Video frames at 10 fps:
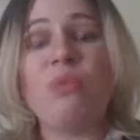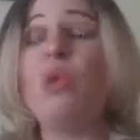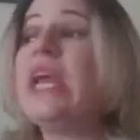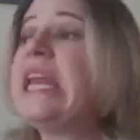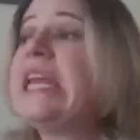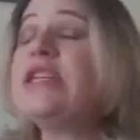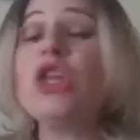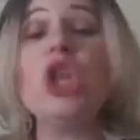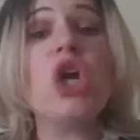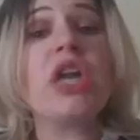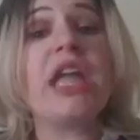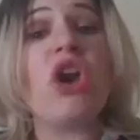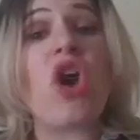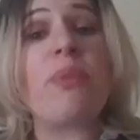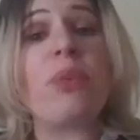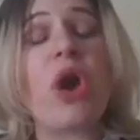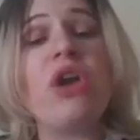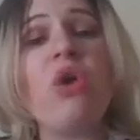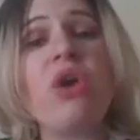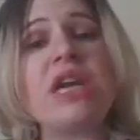We need to look at our
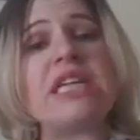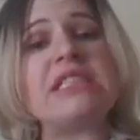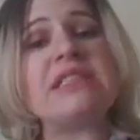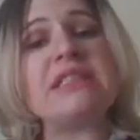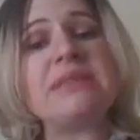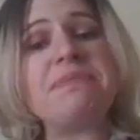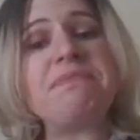priorities.